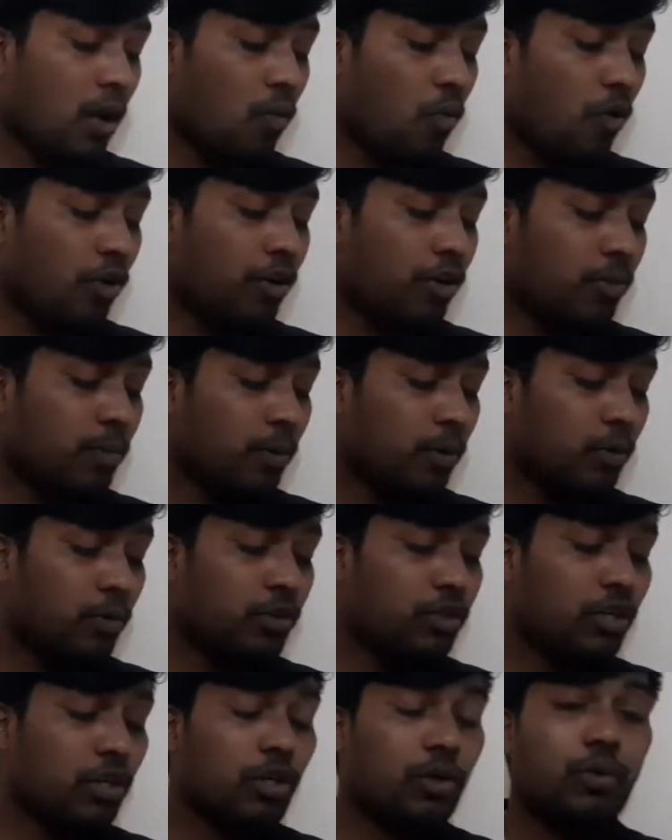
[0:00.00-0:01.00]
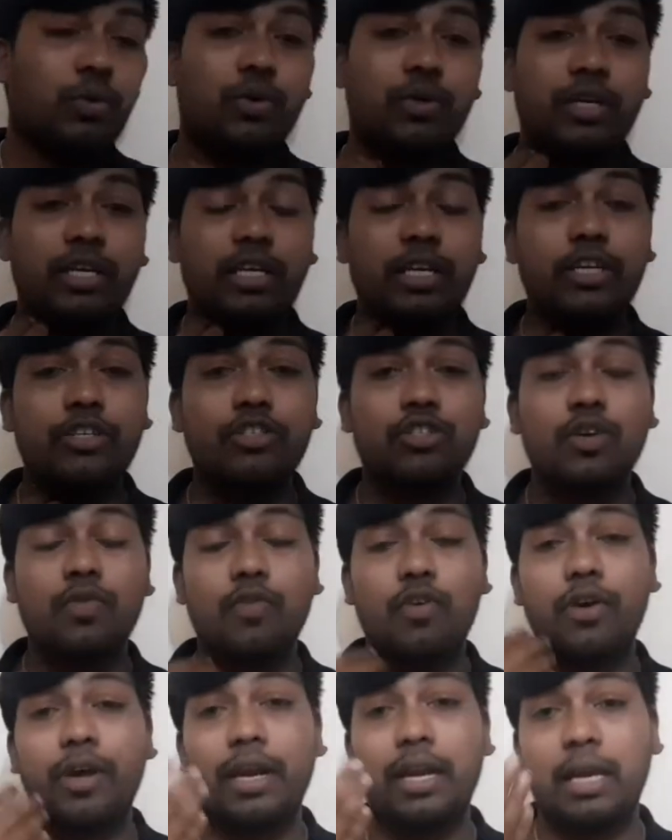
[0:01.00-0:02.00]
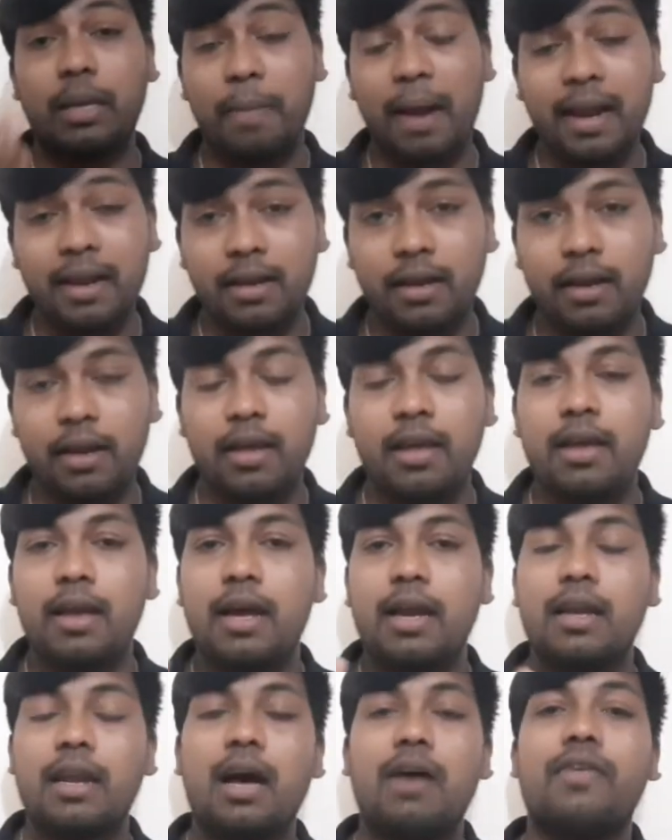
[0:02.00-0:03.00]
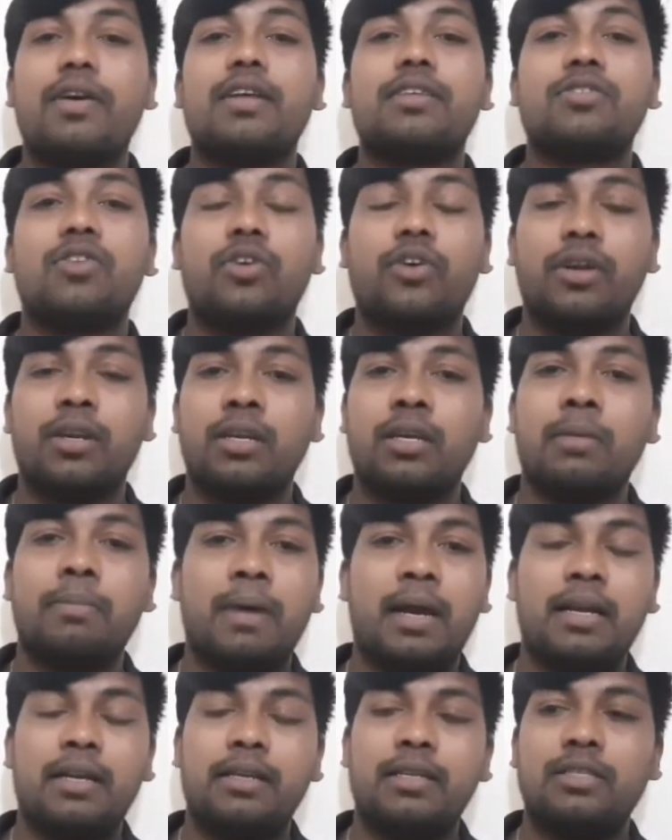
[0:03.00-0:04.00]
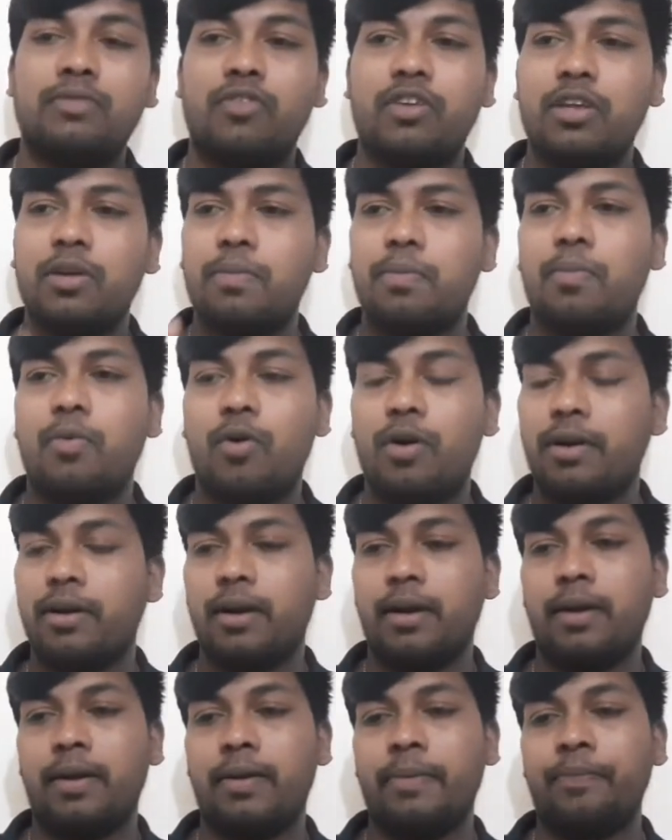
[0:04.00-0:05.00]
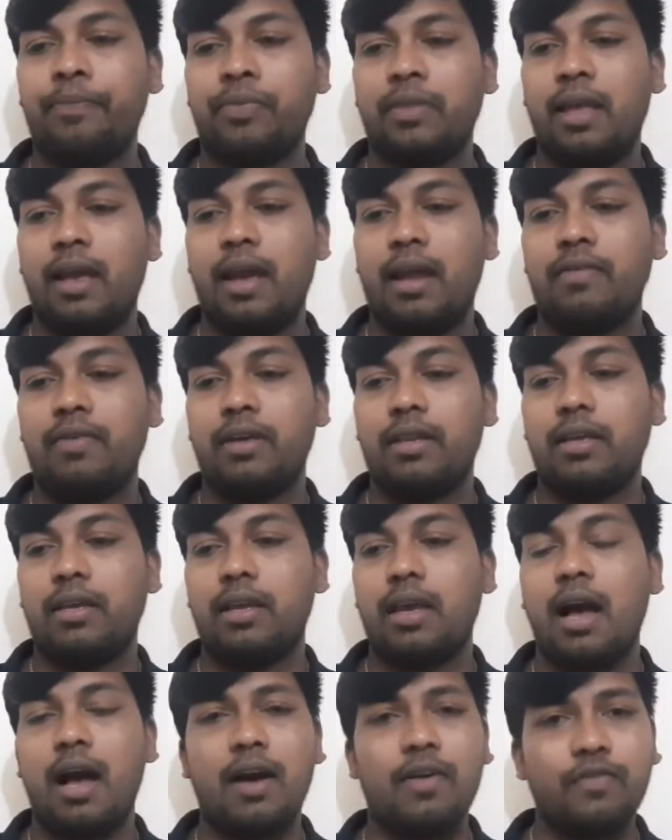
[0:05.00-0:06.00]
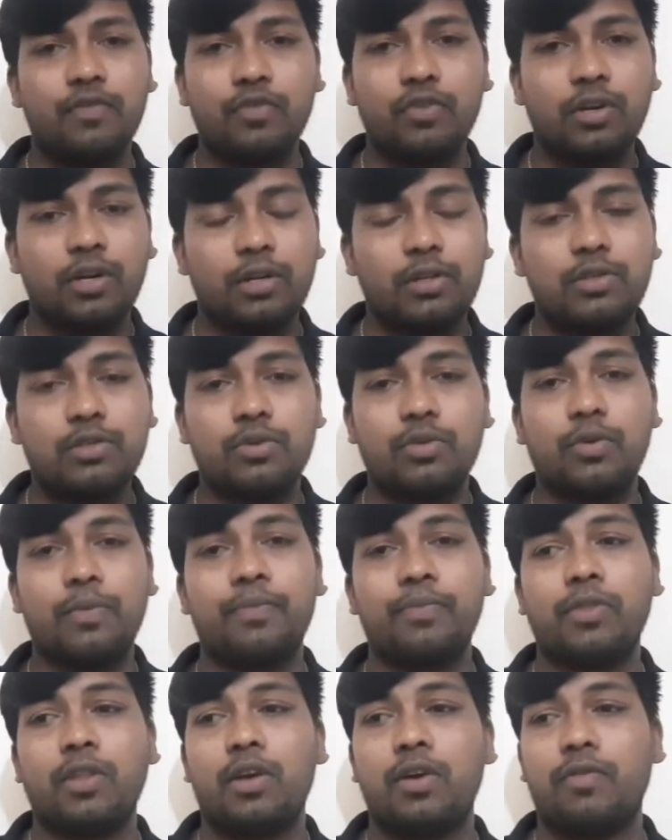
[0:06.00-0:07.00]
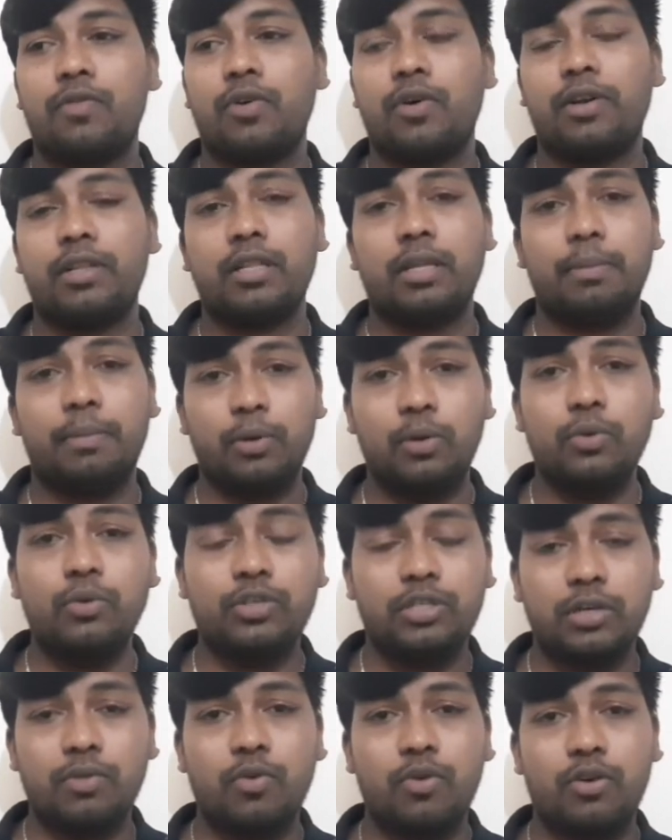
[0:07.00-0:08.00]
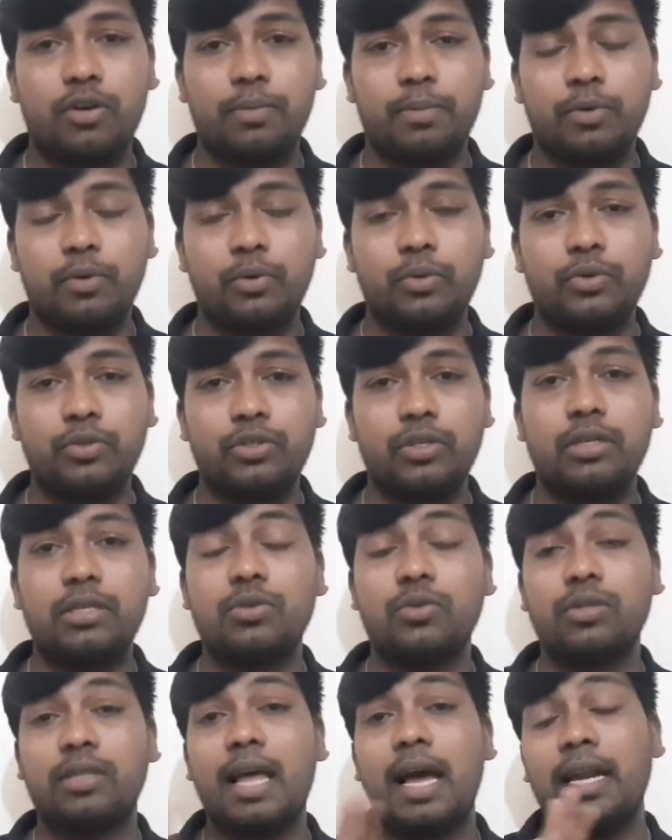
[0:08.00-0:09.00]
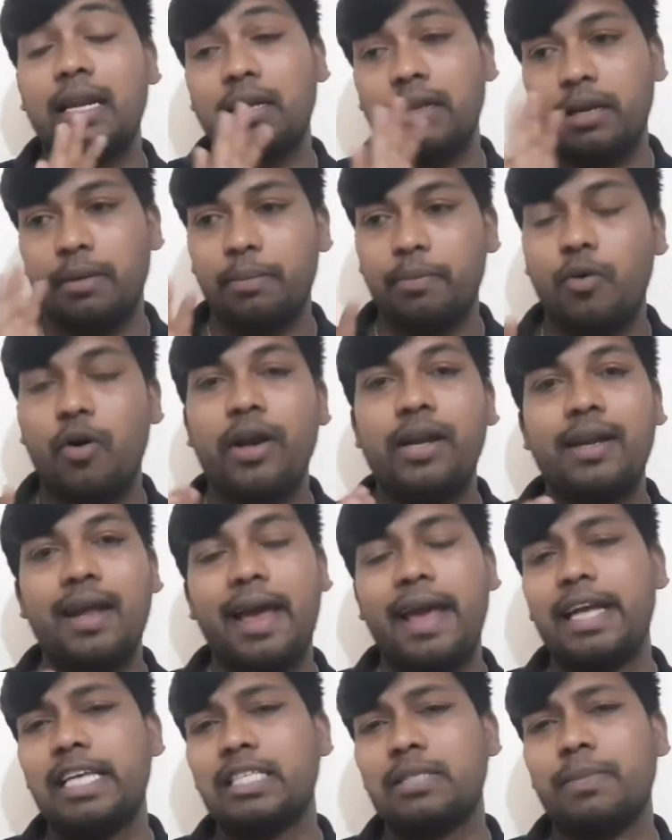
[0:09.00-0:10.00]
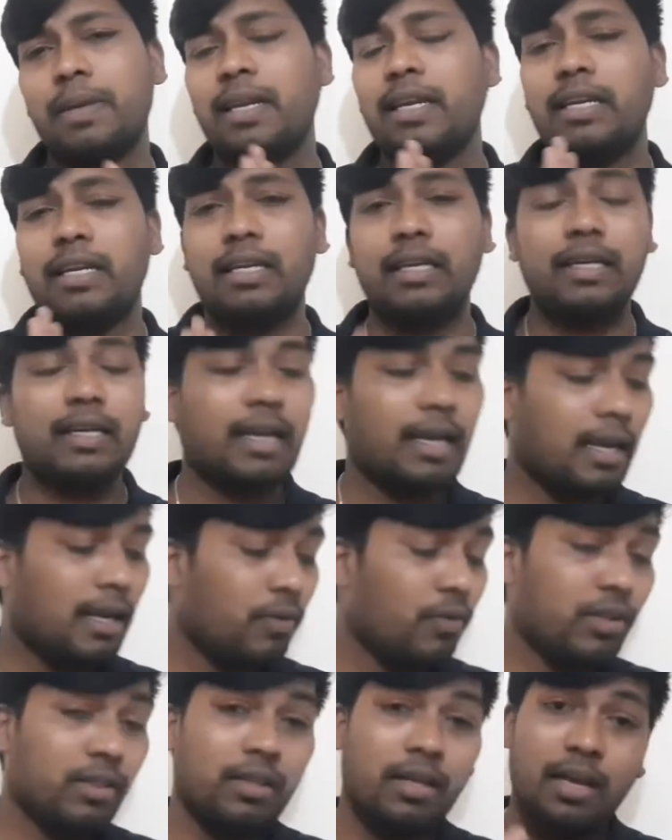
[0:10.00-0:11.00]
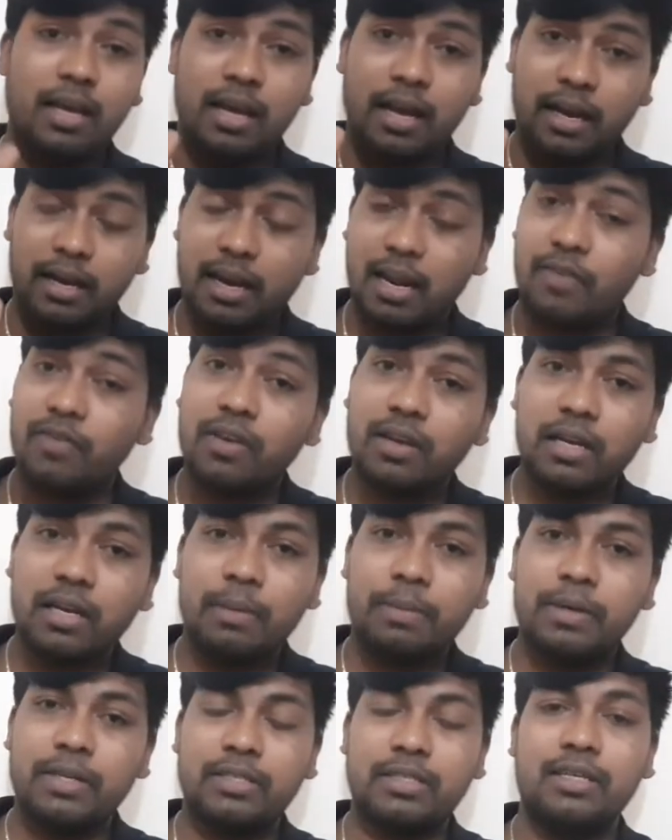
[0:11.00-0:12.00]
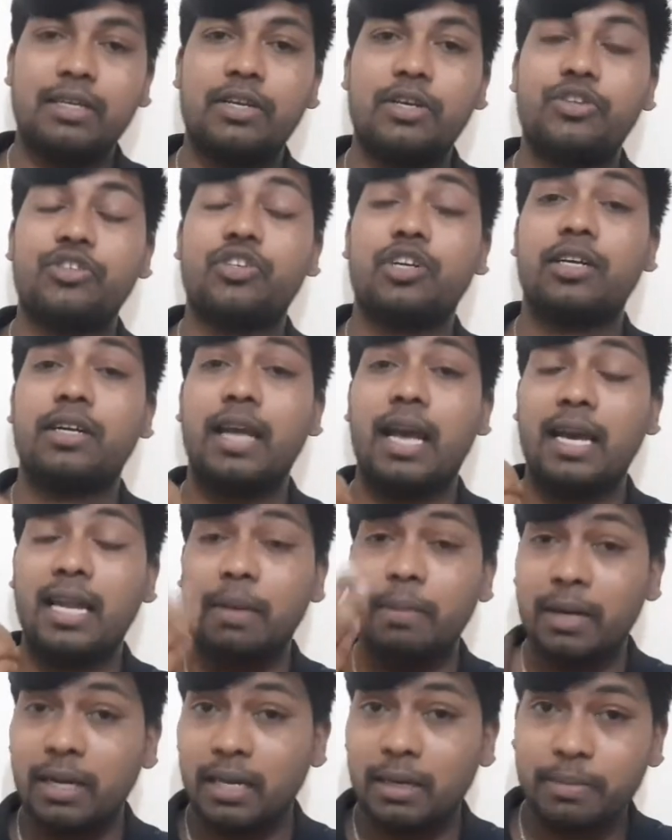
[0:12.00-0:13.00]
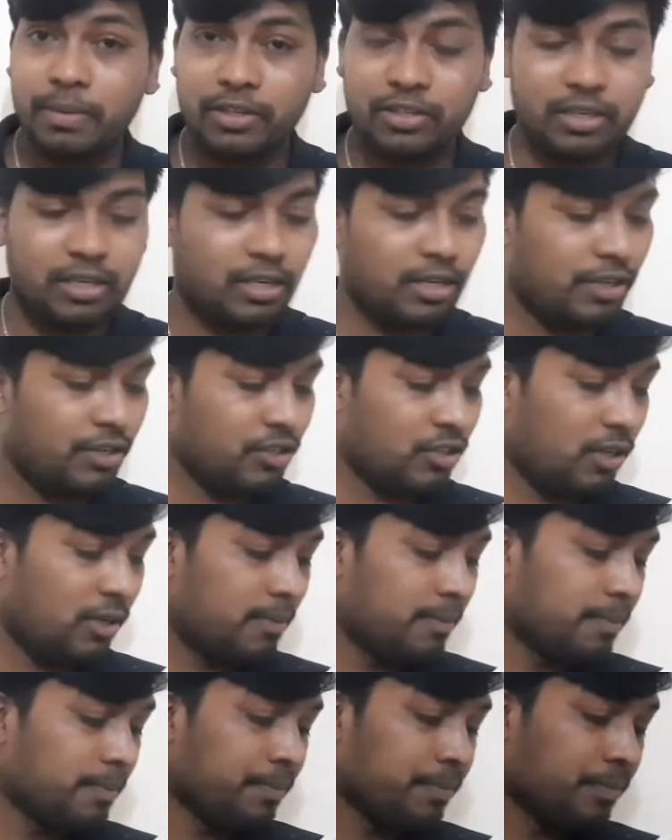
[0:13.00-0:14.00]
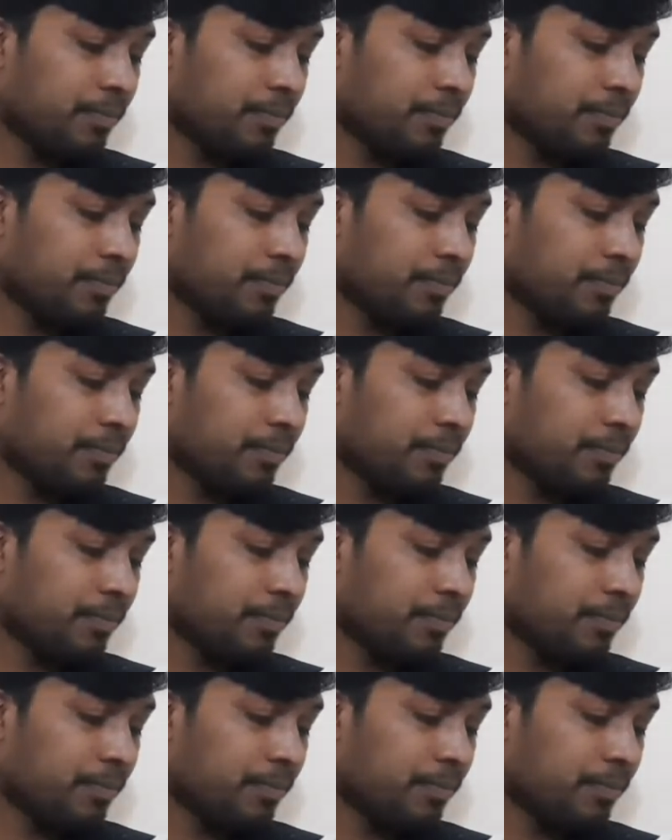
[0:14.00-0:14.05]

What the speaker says: Water pollution due to degradation of organic matter. Nowadays organic matter is very important and very harmful also for the pollution, water pollution. So that point I explained in detail with graphical presentation, diagrammatic presentation.